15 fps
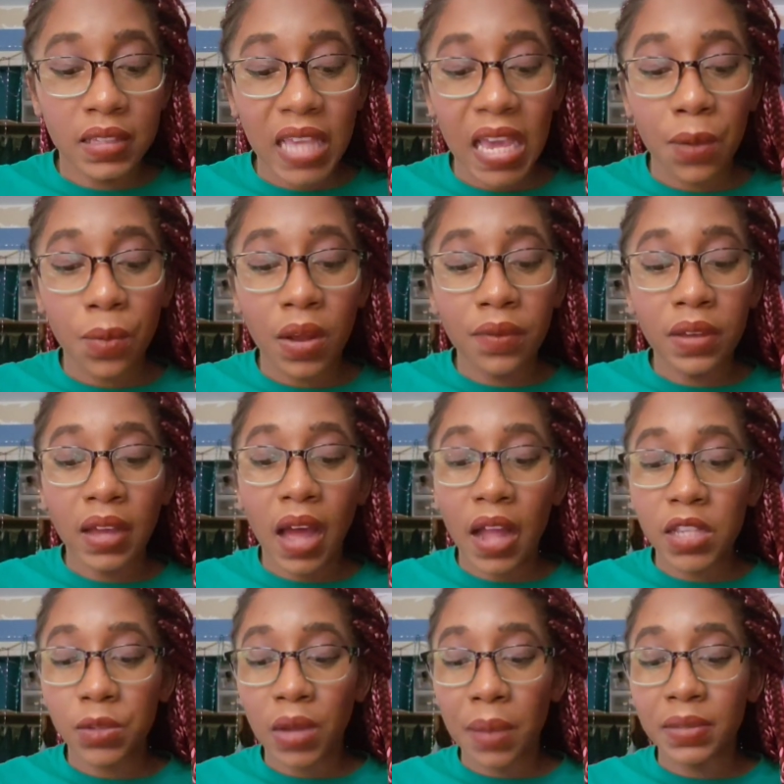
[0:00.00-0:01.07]
Take one of the
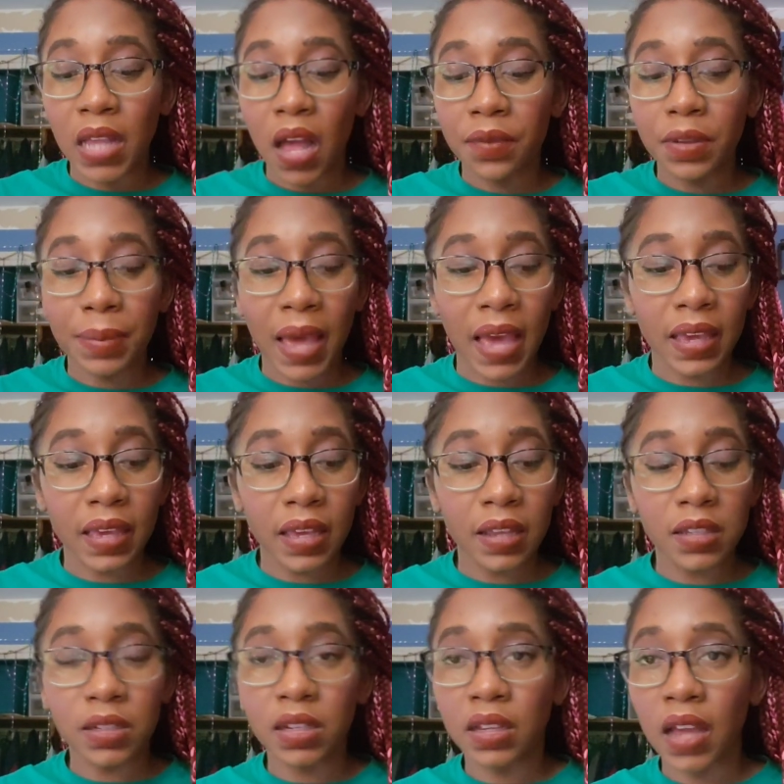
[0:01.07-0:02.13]
cotton swabs out of the
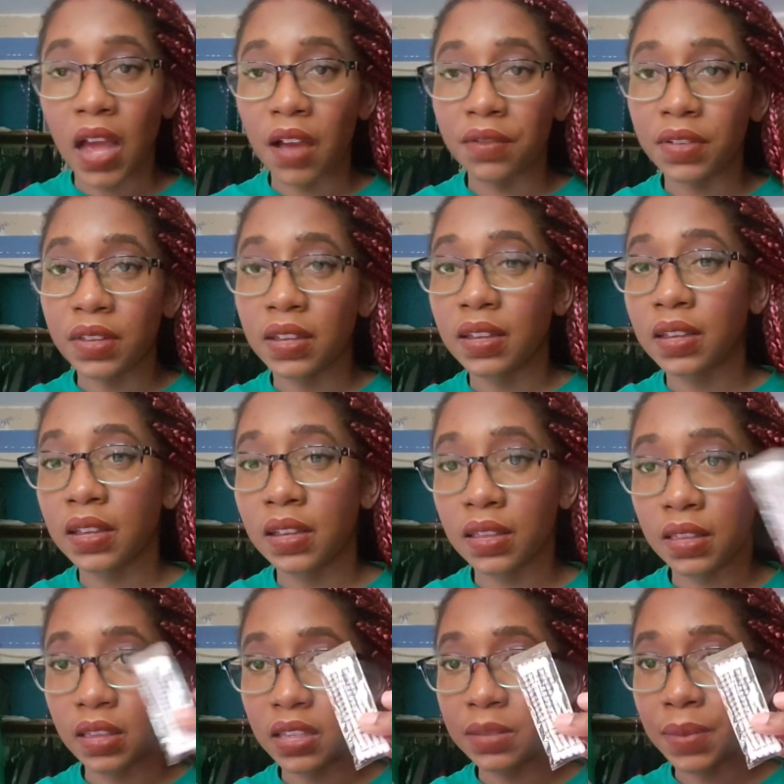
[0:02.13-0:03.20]
package, of
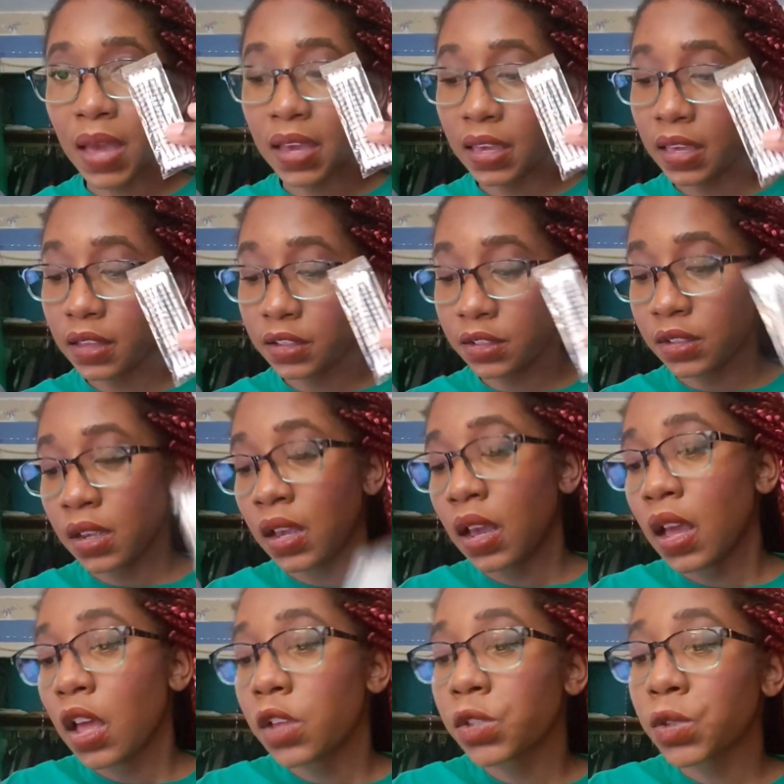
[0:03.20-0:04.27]
this package.
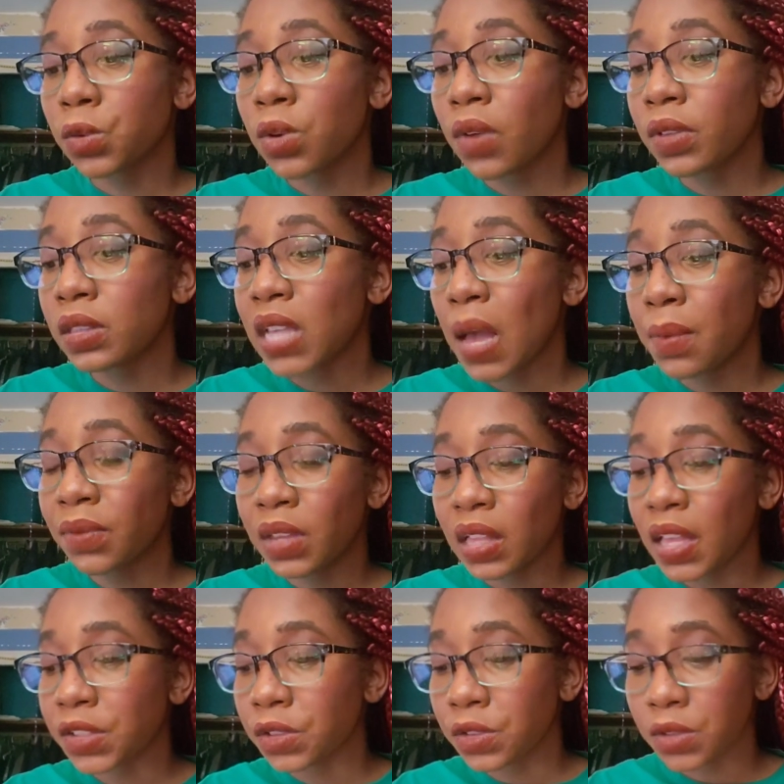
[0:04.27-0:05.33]
Screw off the top of the
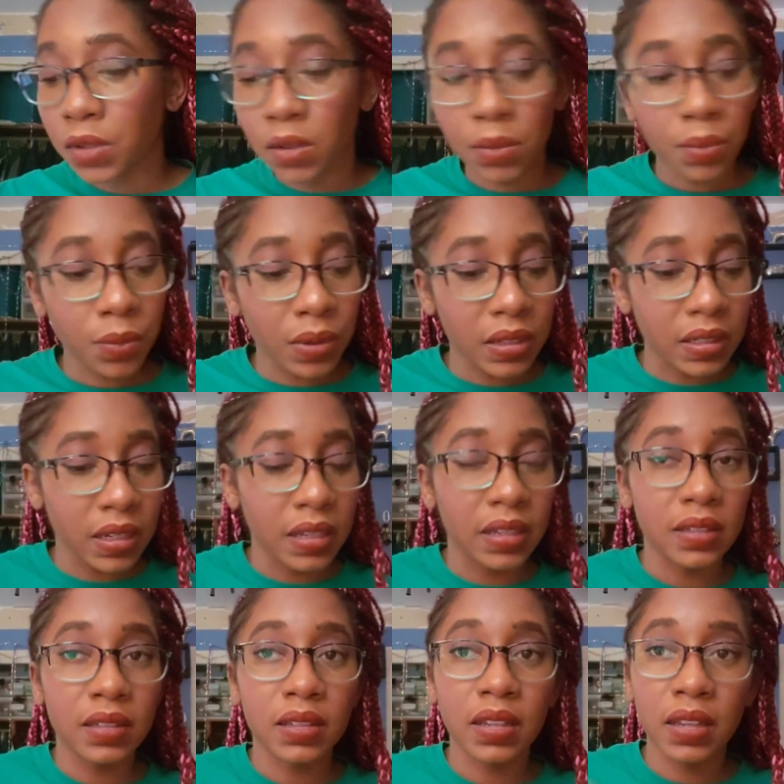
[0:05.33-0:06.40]
collection tube, which
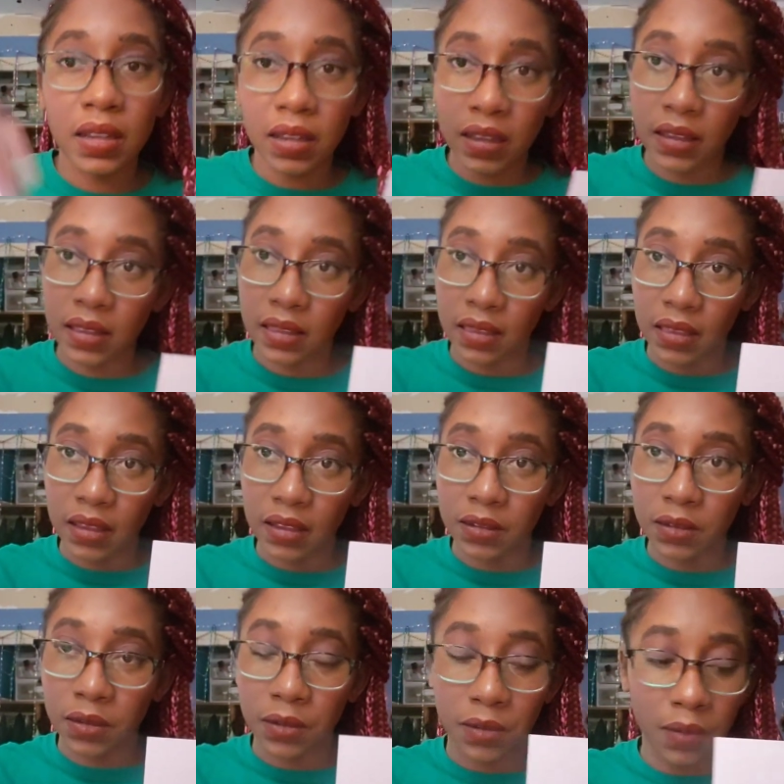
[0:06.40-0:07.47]
is
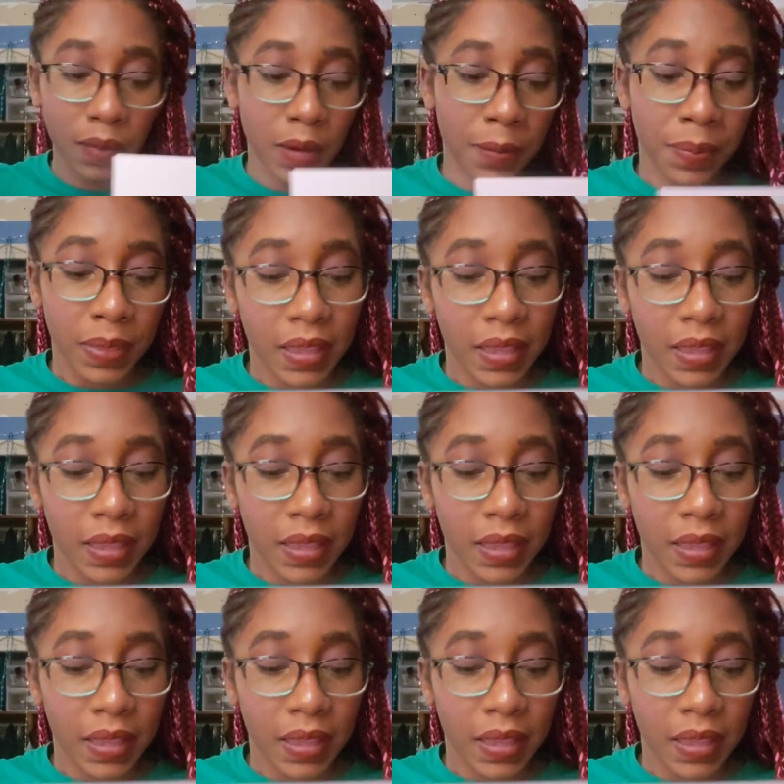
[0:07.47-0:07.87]
this tube,